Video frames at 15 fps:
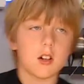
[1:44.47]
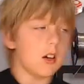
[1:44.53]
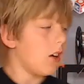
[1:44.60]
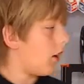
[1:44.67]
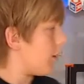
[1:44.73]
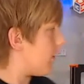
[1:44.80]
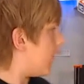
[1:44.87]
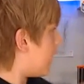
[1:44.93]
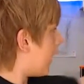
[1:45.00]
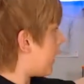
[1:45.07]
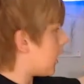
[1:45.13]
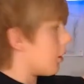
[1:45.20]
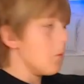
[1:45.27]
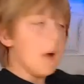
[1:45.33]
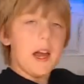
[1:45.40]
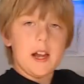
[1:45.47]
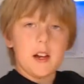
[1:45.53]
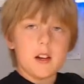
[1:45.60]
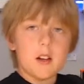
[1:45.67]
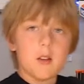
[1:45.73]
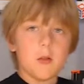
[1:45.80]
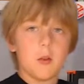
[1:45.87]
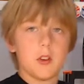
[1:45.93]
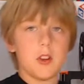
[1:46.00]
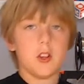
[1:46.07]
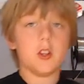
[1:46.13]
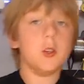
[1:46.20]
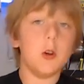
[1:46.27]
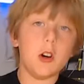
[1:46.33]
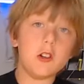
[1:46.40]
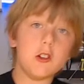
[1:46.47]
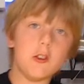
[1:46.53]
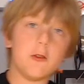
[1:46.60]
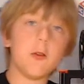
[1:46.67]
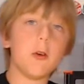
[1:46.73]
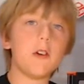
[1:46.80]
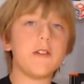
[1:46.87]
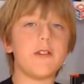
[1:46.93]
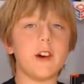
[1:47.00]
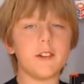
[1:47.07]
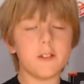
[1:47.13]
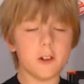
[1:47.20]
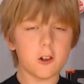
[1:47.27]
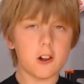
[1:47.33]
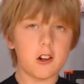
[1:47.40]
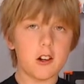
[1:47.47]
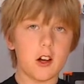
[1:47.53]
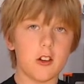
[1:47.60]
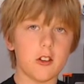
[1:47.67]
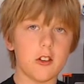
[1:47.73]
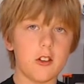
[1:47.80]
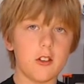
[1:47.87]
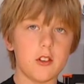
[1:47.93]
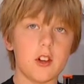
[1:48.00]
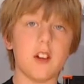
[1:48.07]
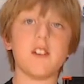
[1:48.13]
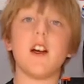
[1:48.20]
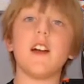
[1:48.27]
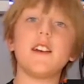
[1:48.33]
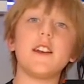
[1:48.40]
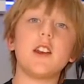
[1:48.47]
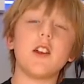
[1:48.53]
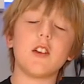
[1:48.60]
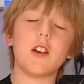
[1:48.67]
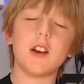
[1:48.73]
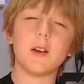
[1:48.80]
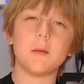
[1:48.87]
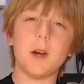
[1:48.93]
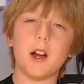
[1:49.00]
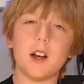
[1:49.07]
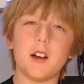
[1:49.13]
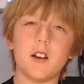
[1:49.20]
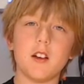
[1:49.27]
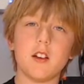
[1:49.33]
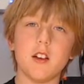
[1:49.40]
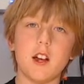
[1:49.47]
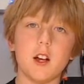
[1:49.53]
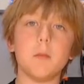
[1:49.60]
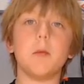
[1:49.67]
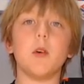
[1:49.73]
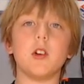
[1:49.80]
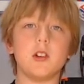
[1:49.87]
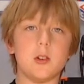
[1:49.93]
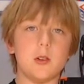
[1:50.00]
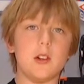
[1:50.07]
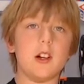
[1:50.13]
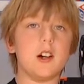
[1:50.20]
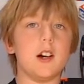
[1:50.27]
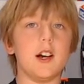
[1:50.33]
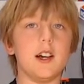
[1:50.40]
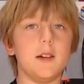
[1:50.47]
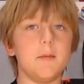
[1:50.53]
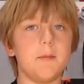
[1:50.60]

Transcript: on the AM8 with the 245-degree nozzle, a 90-degree bed, and a 0.2 layer height.